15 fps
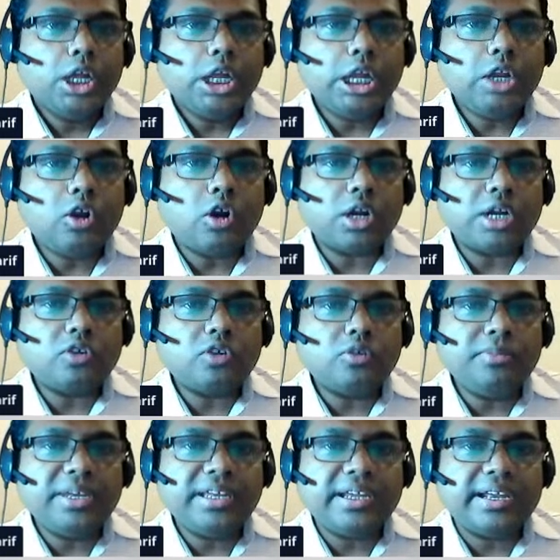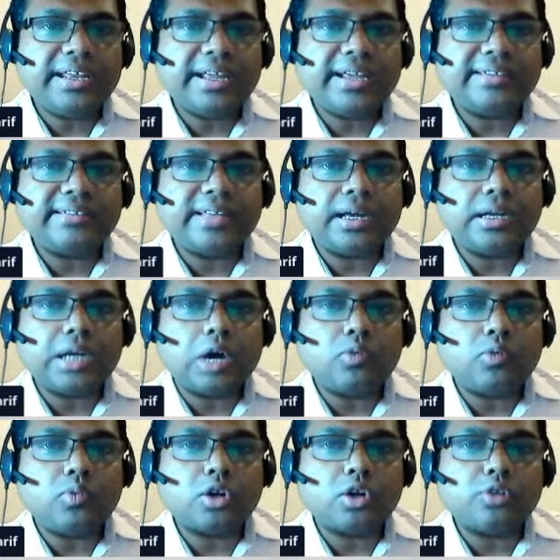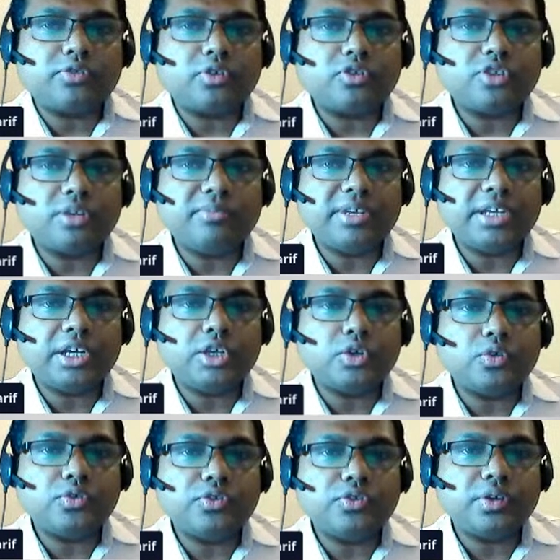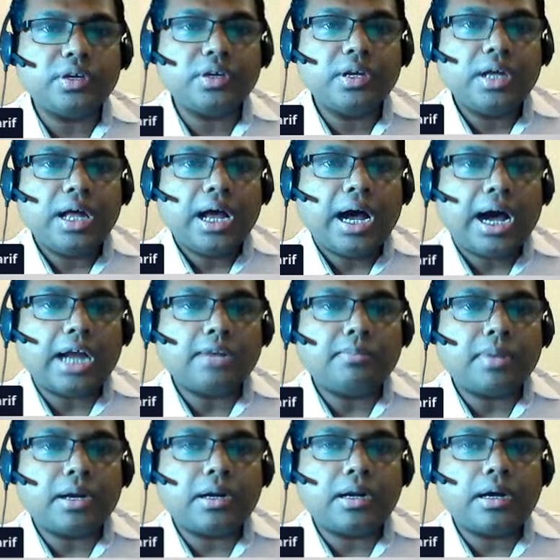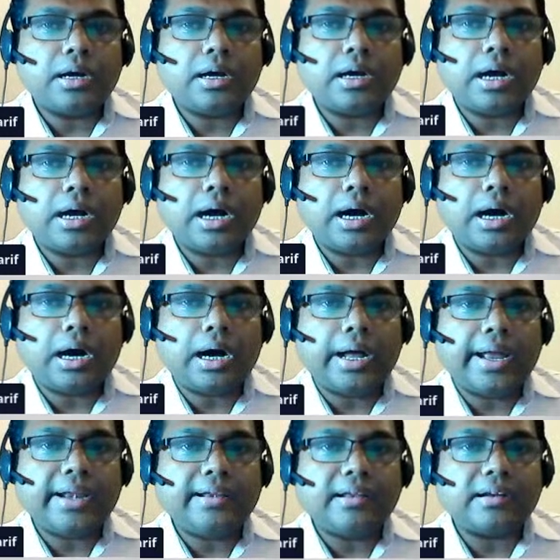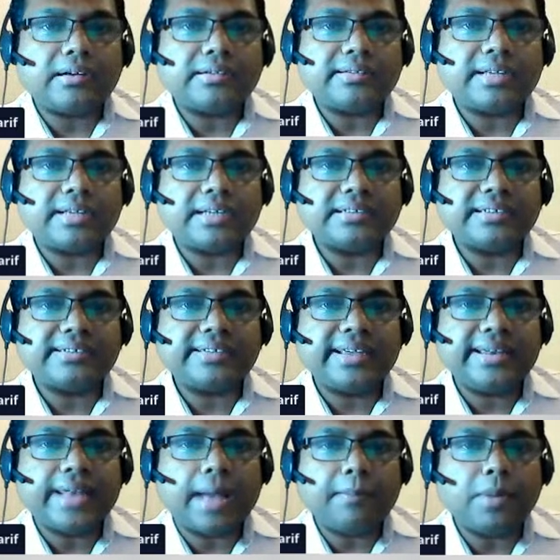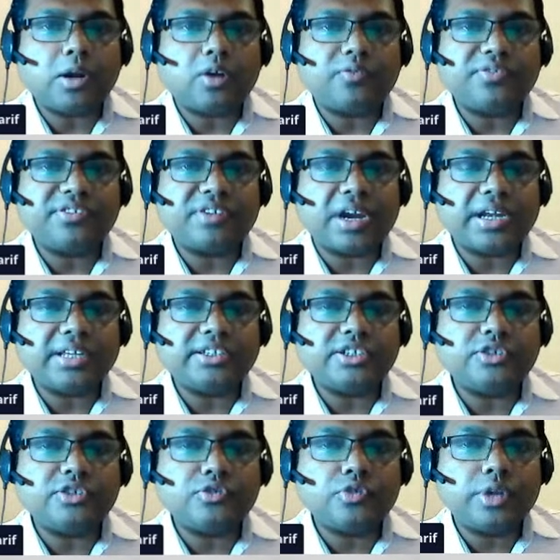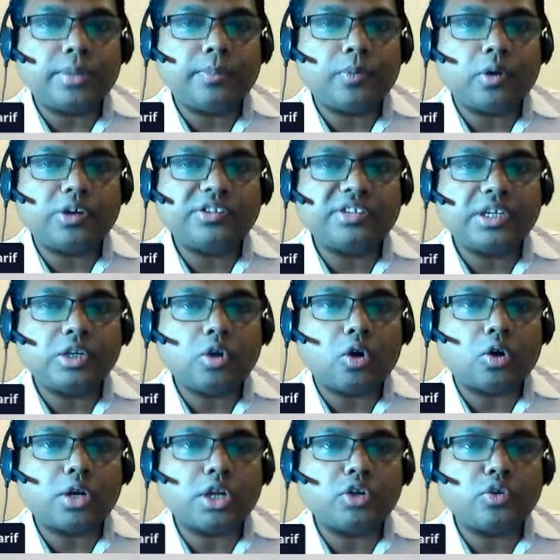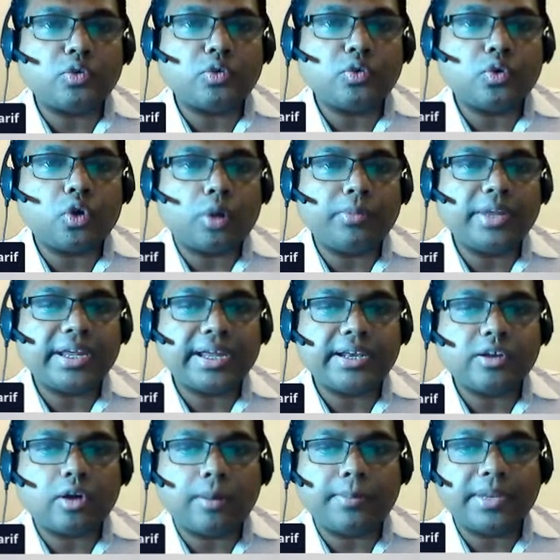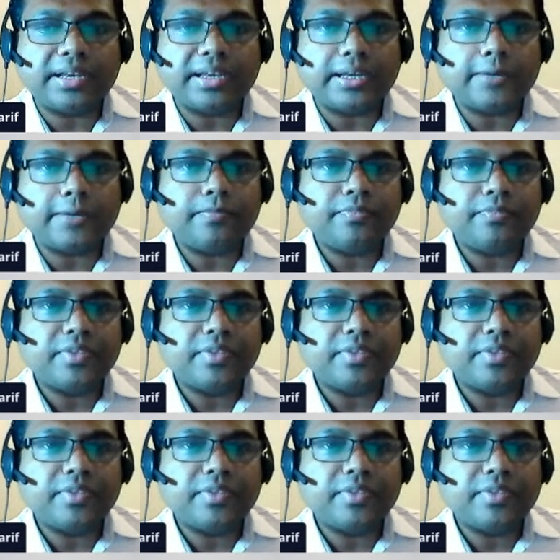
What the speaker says: In order to mitigate against the downward of social media use, Albert Adler suggests a number of strategies to employees in order to communicate completely.